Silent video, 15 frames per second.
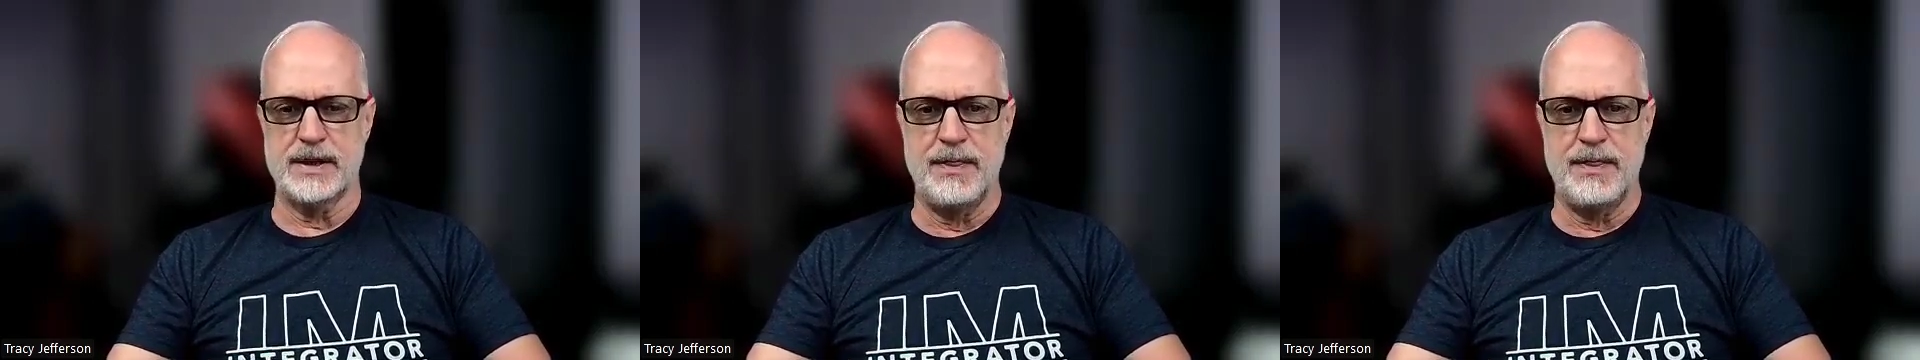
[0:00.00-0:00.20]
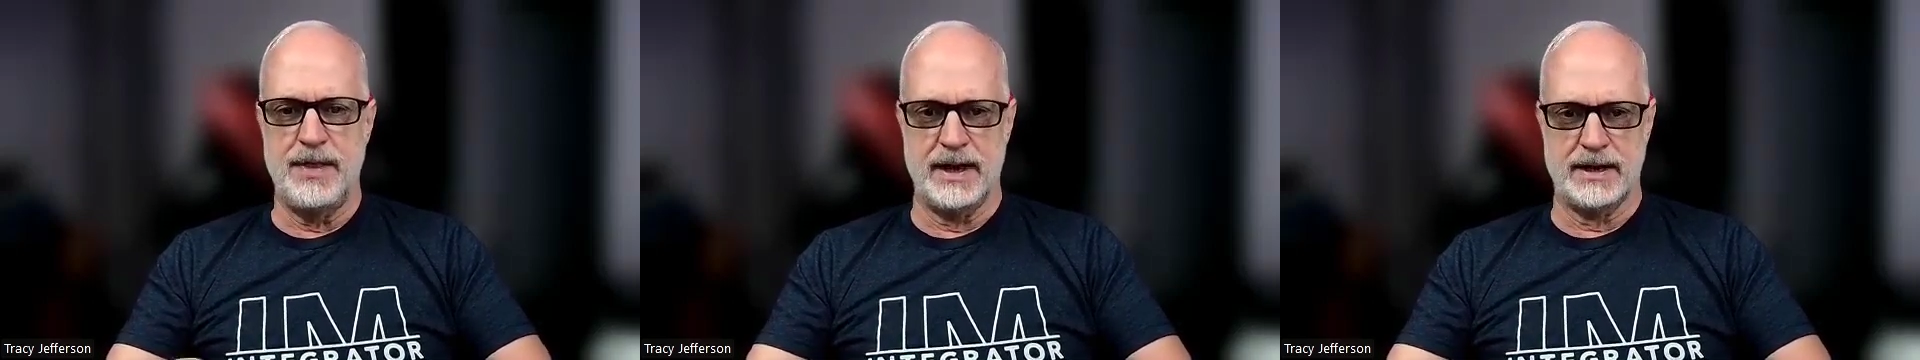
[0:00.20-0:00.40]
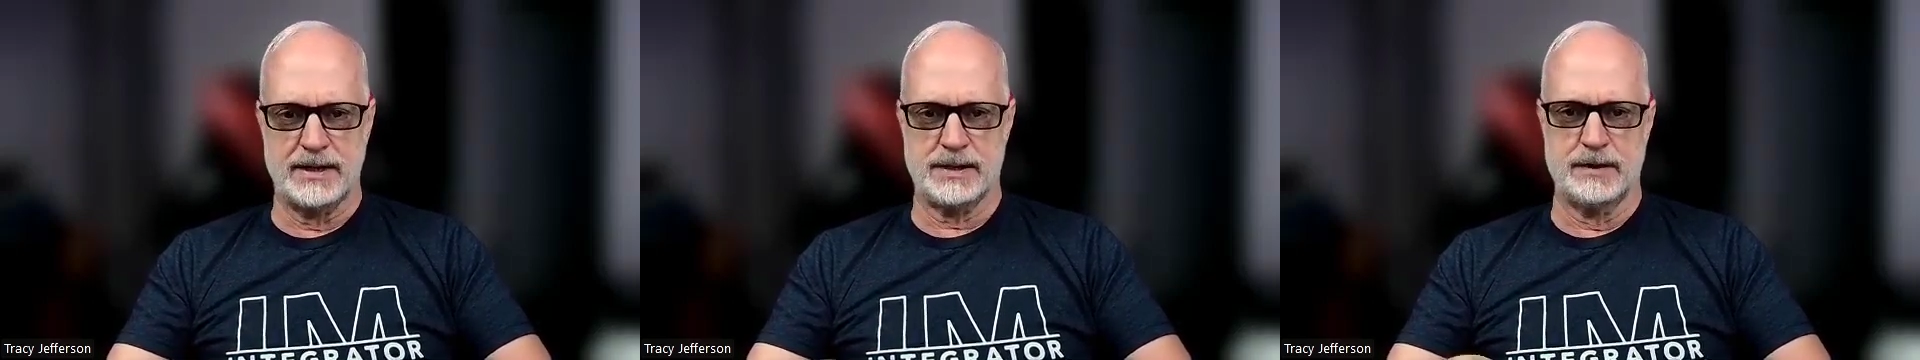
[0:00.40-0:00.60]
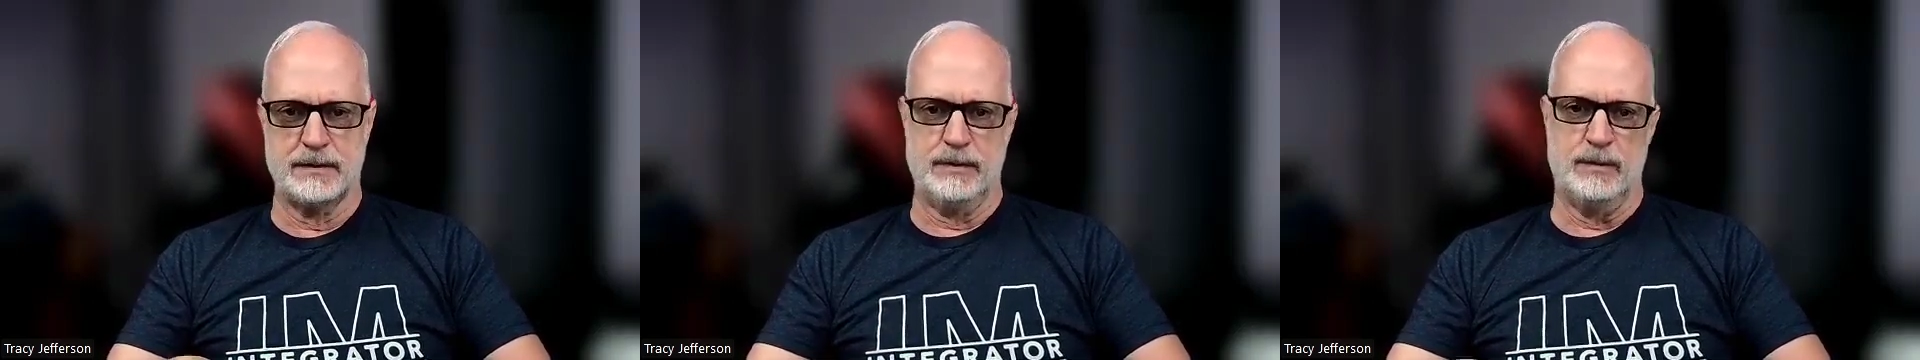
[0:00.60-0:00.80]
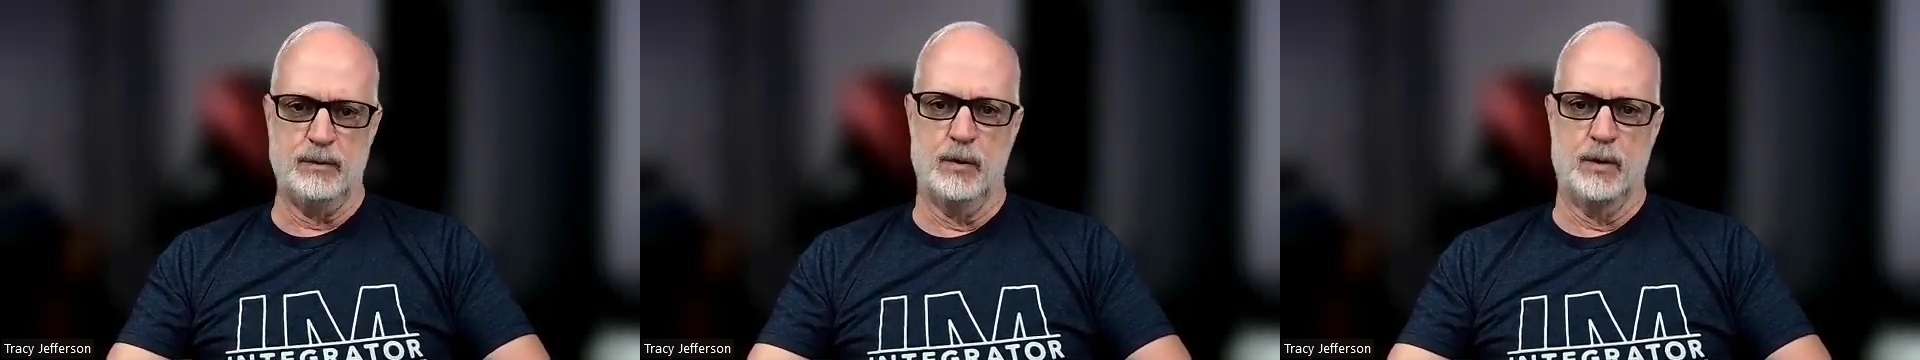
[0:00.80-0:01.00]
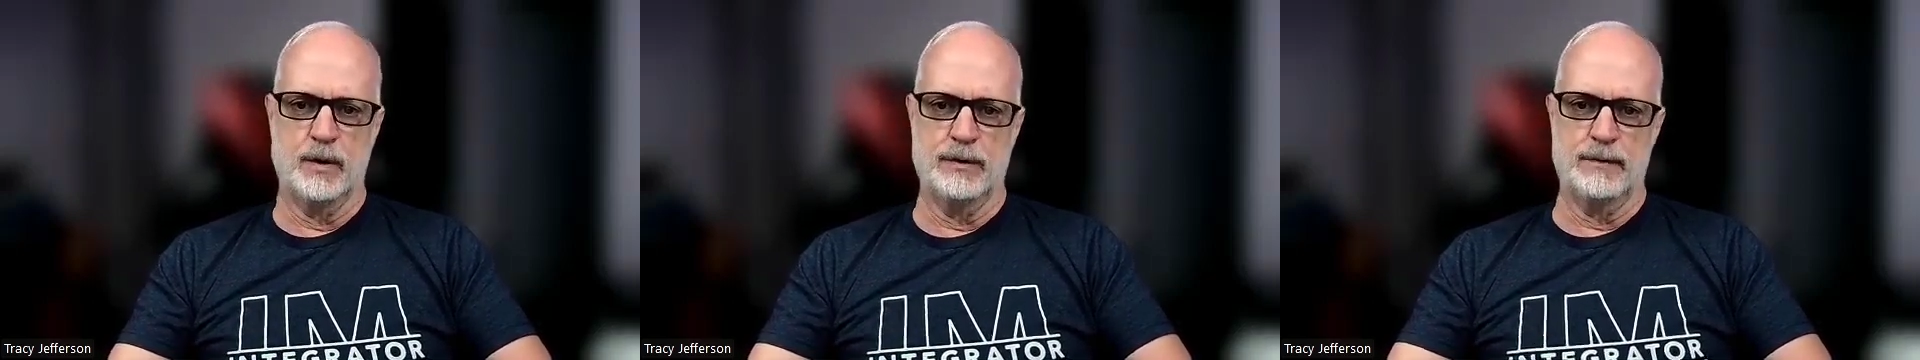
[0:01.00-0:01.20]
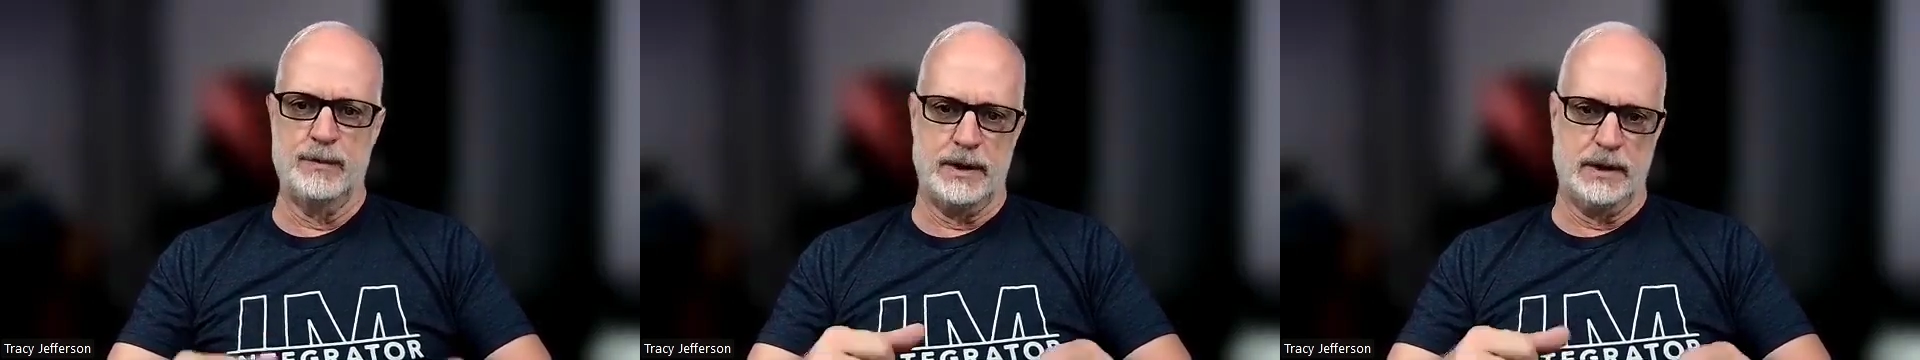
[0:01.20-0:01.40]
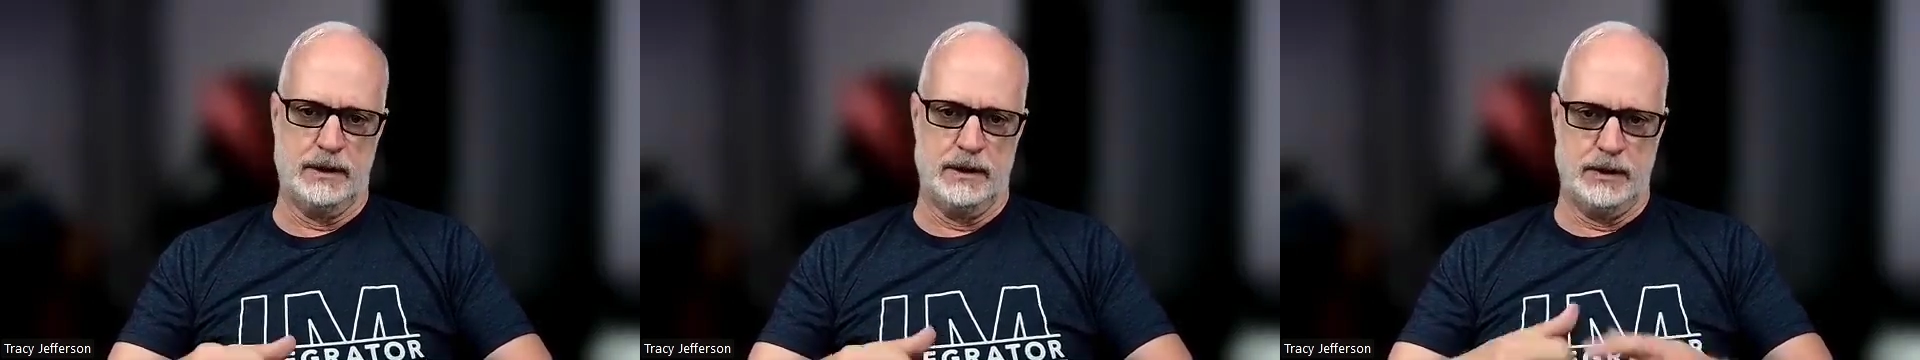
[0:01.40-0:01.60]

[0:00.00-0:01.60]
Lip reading: And that's the reward of being an